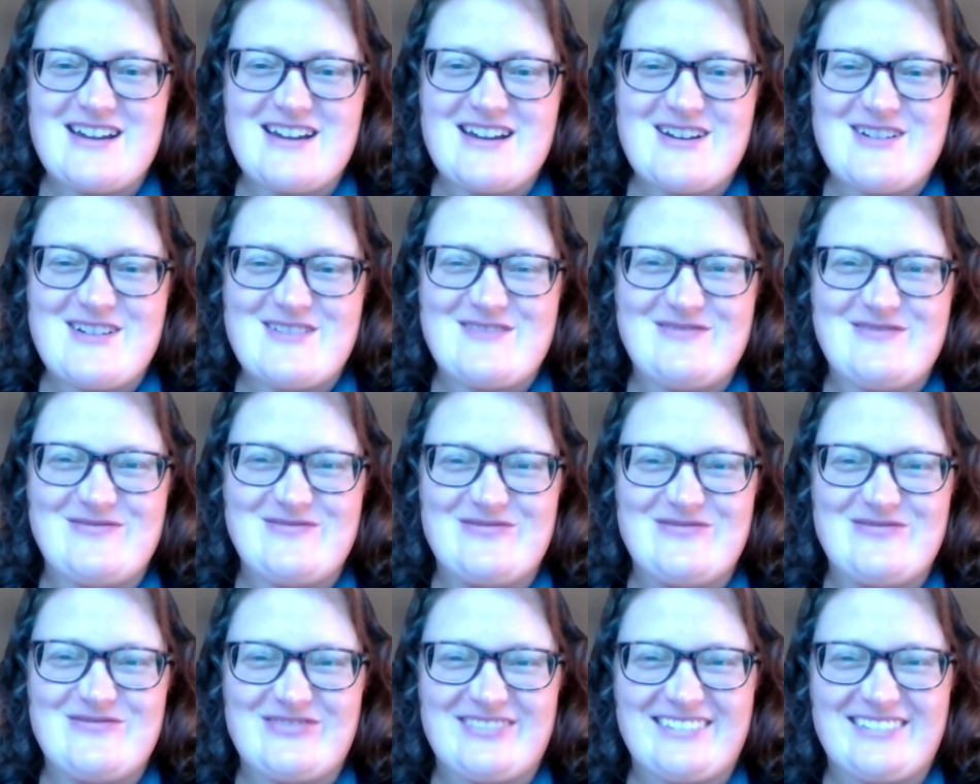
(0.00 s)

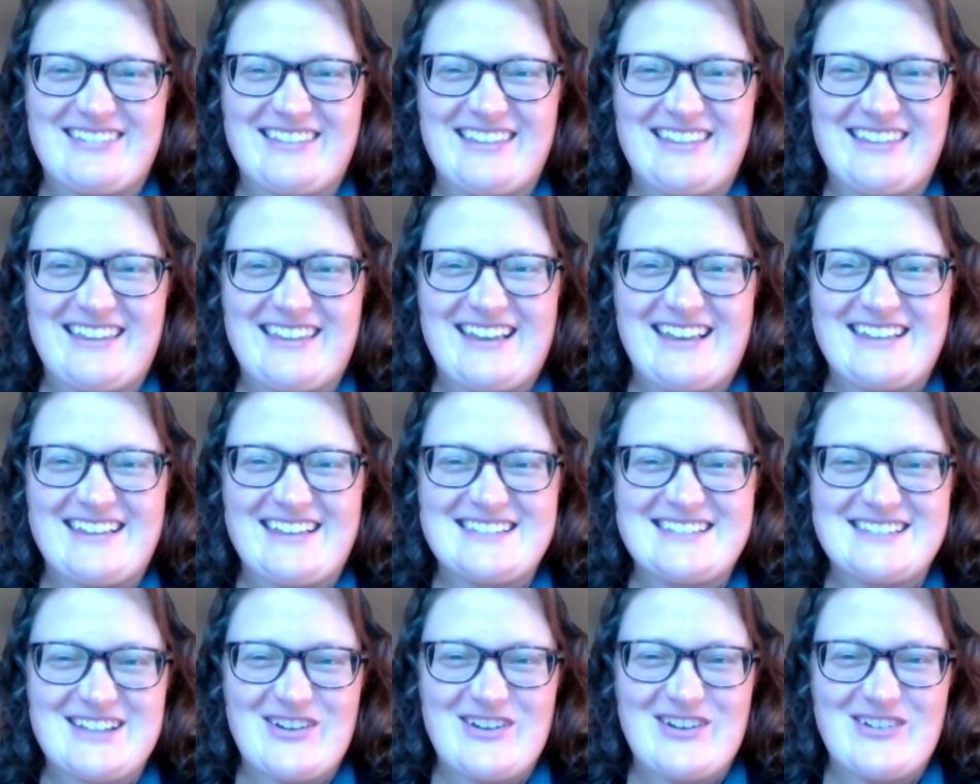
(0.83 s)

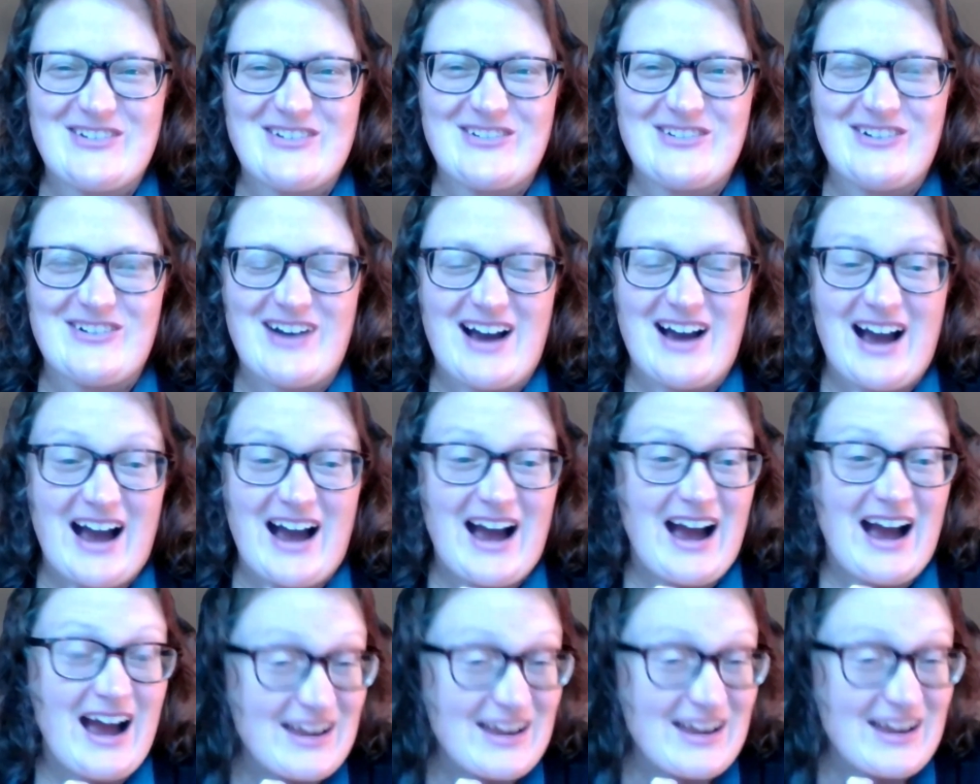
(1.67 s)
So
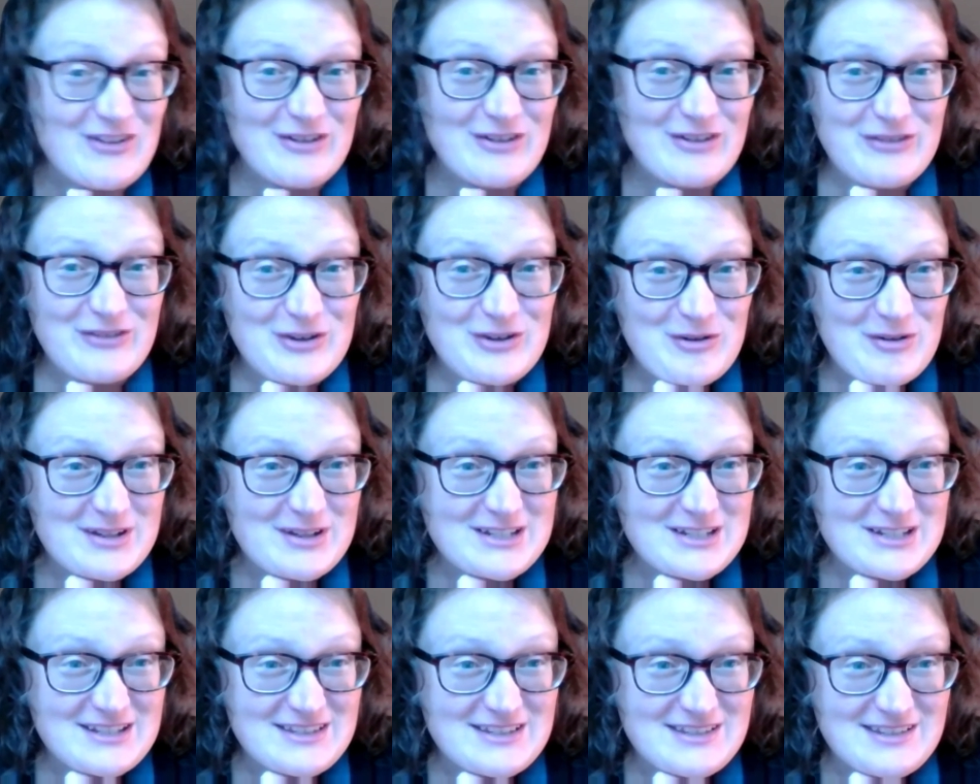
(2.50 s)
I've got a few
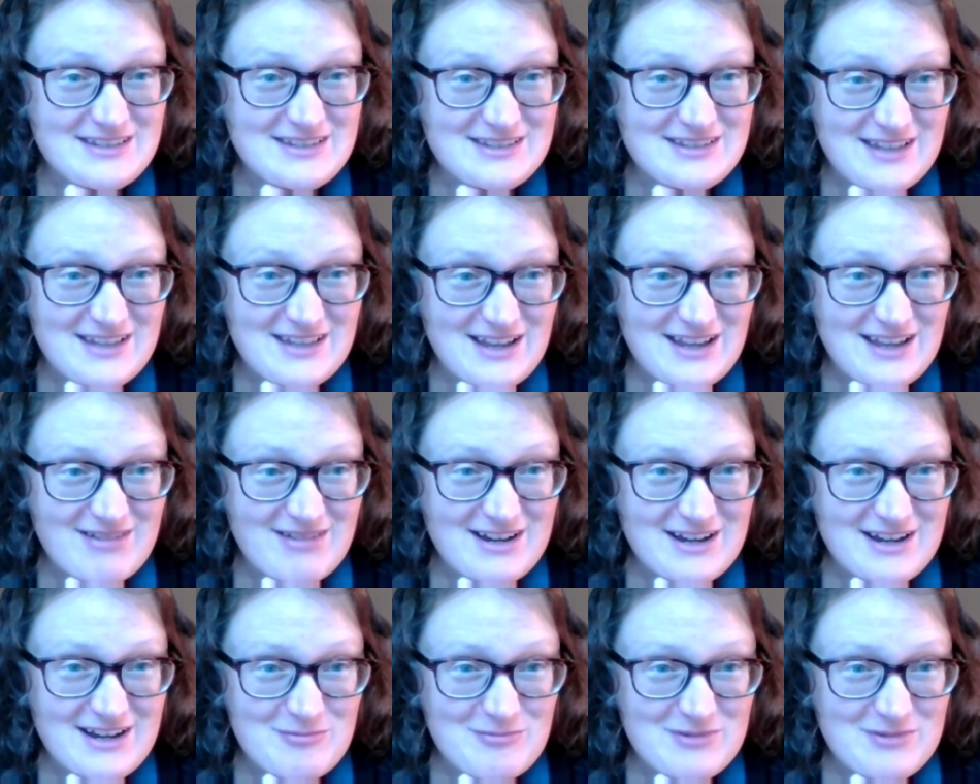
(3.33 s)
questions,
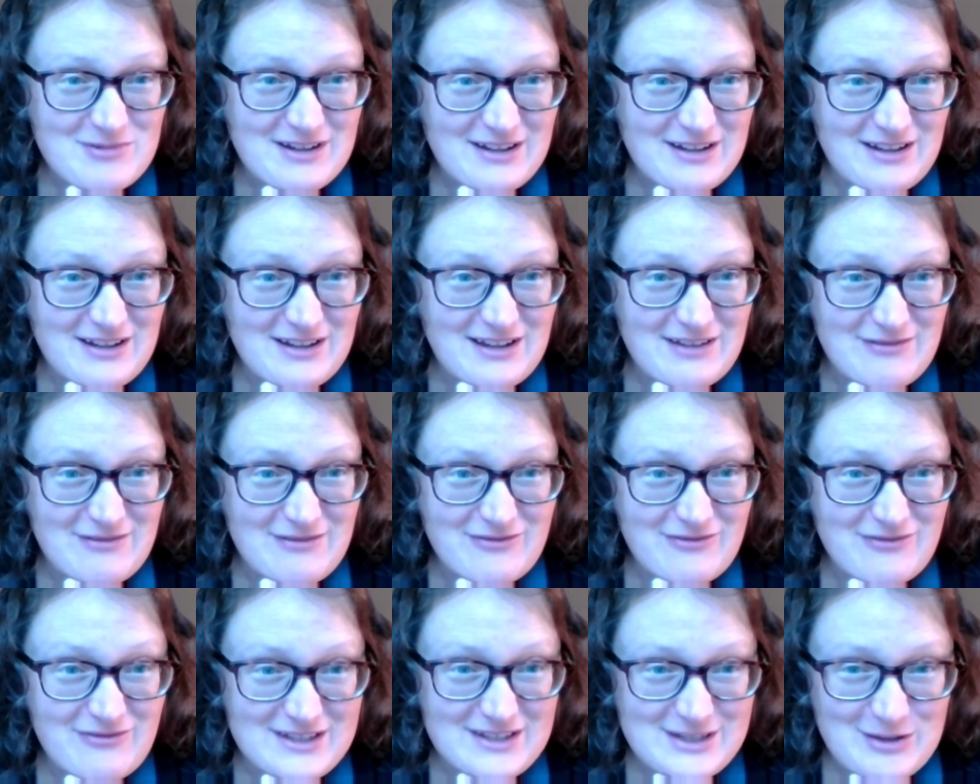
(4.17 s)
Sarah,
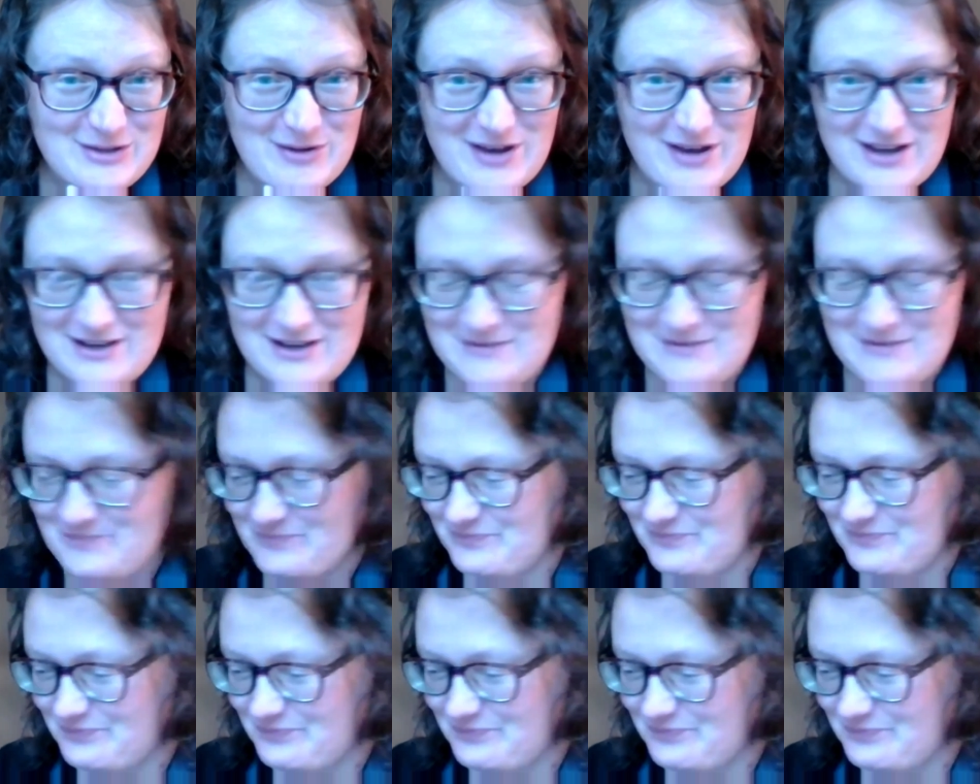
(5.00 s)
if that's okay.